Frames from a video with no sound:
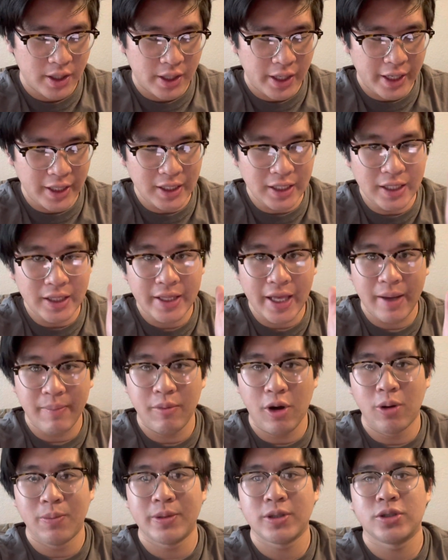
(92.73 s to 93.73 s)
And in that
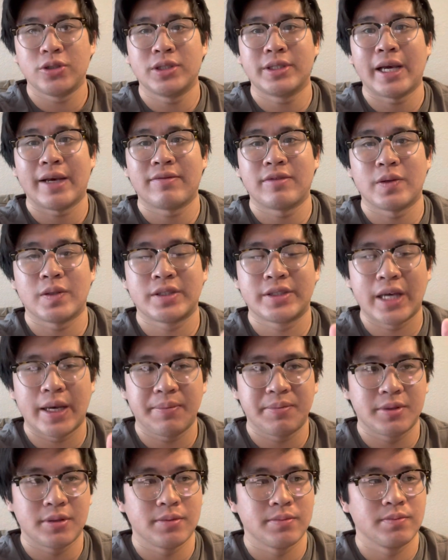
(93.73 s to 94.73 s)
moment, you just have to
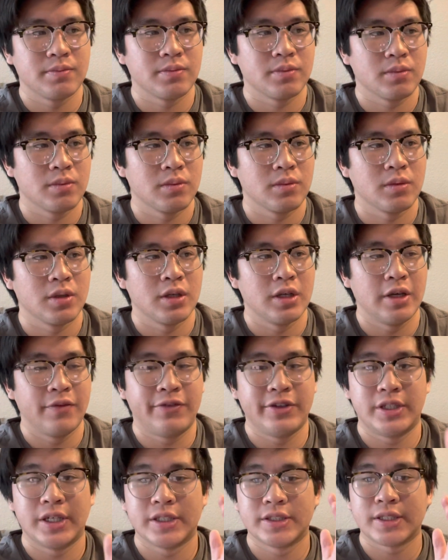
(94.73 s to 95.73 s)
accept, if
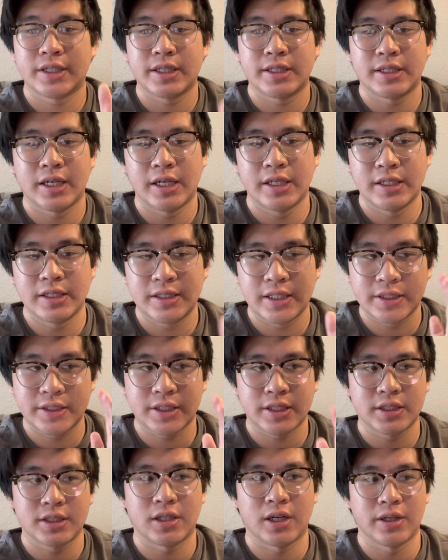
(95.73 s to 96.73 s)
it doesn't get done, it doesn't
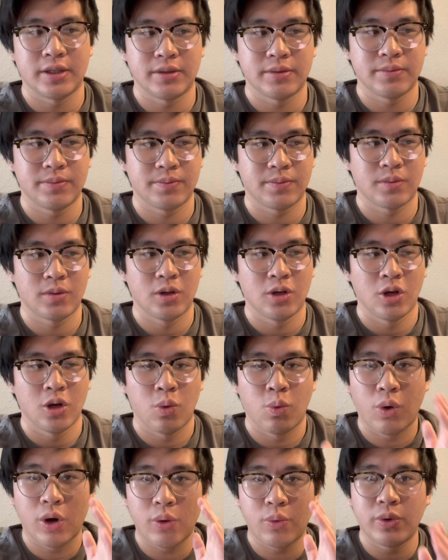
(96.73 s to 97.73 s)
get done.
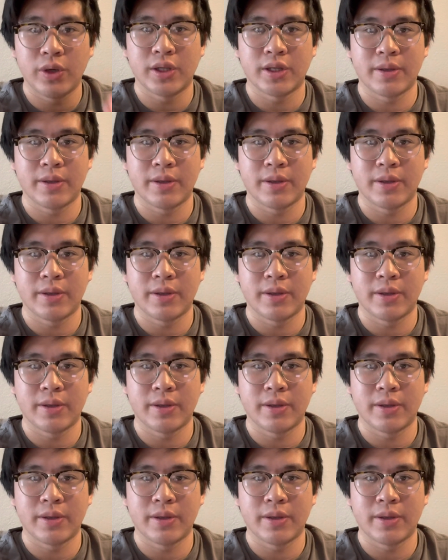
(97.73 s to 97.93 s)
What really